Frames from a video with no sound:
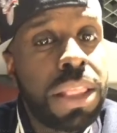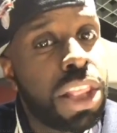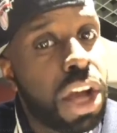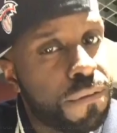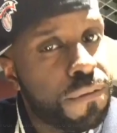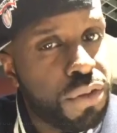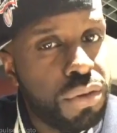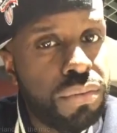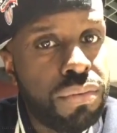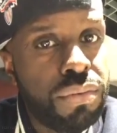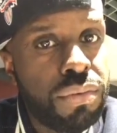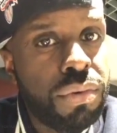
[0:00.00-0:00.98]
10. Love you
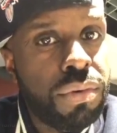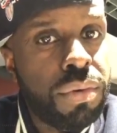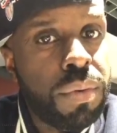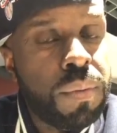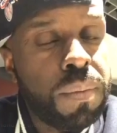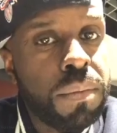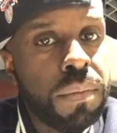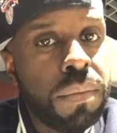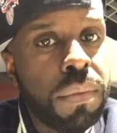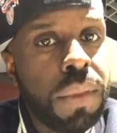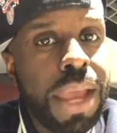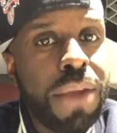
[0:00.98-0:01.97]

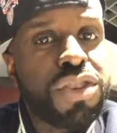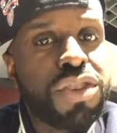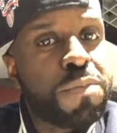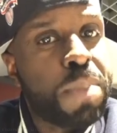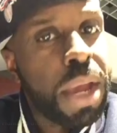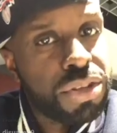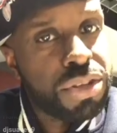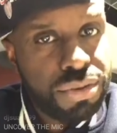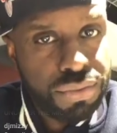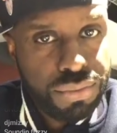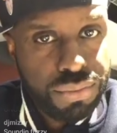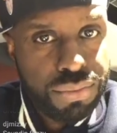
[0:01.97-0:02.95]
and respect
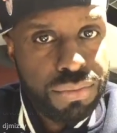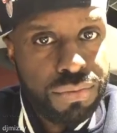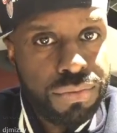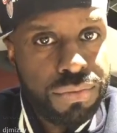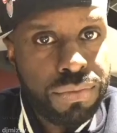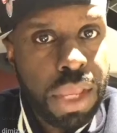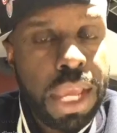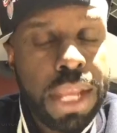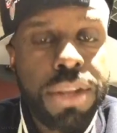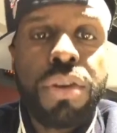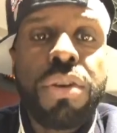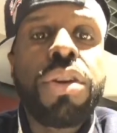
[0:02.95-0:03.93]
you.
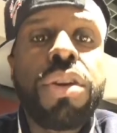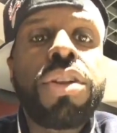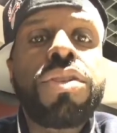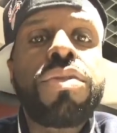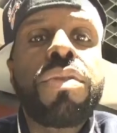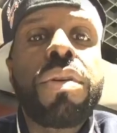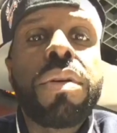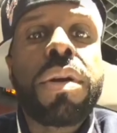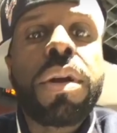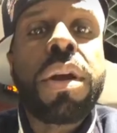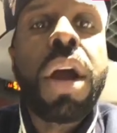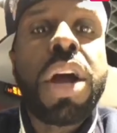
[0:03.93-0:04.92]
And your
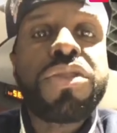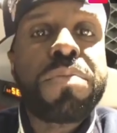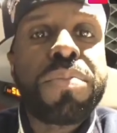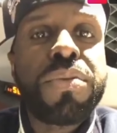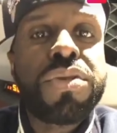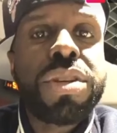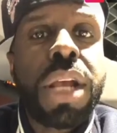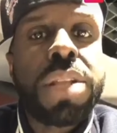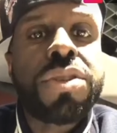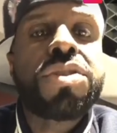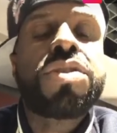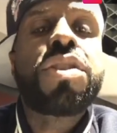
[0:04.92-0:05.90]
contribution not
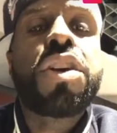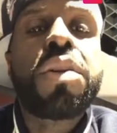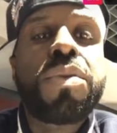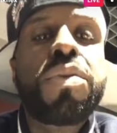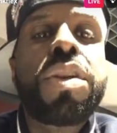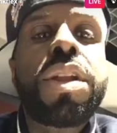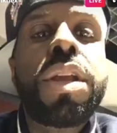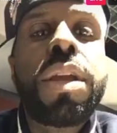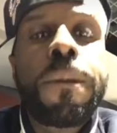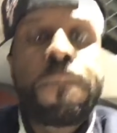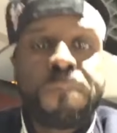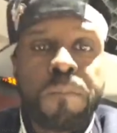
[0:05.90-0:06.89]
just to the community,
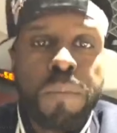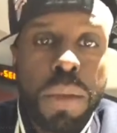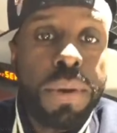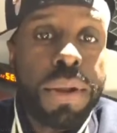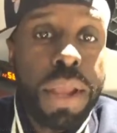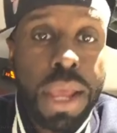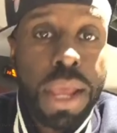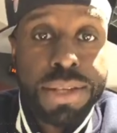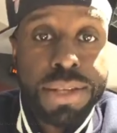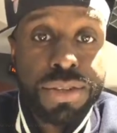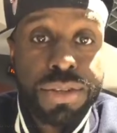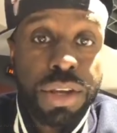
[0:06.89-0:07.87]
but as
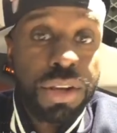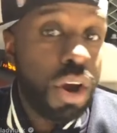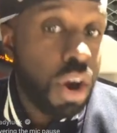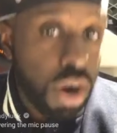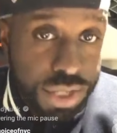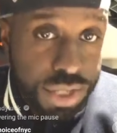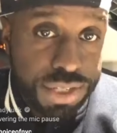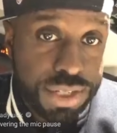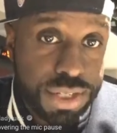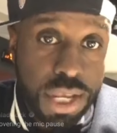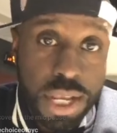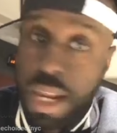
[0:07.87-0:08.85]
artists
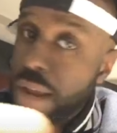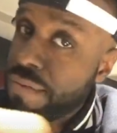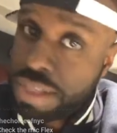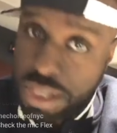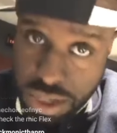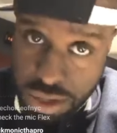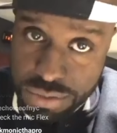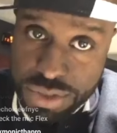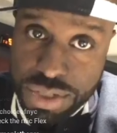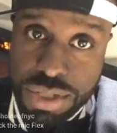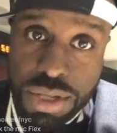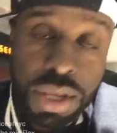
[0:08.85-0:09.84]
and everything else.
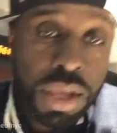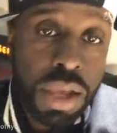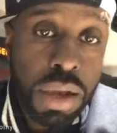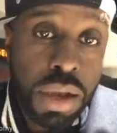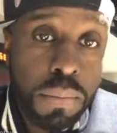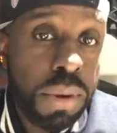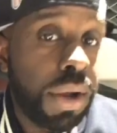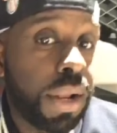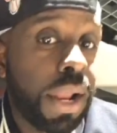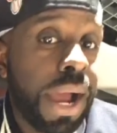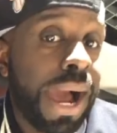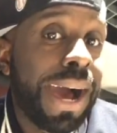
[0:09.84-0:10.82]
But
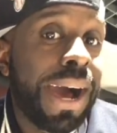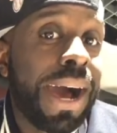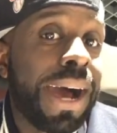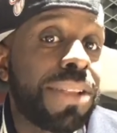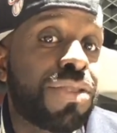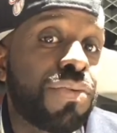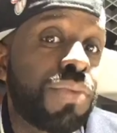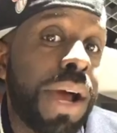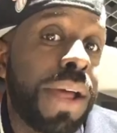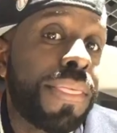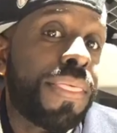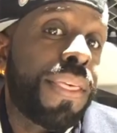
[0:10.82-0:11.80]
I do
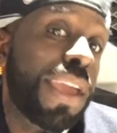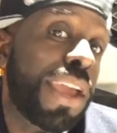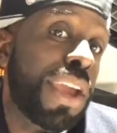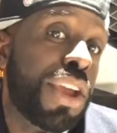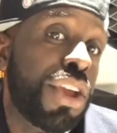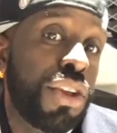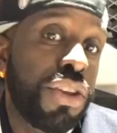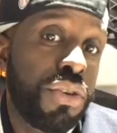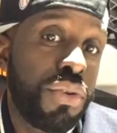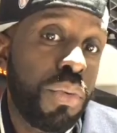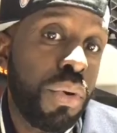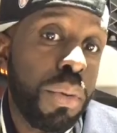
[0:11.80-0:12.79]
not think
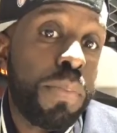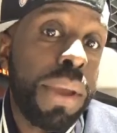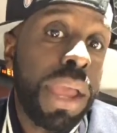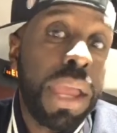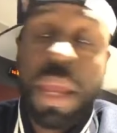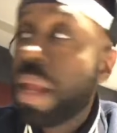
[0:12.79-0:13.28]
you will pay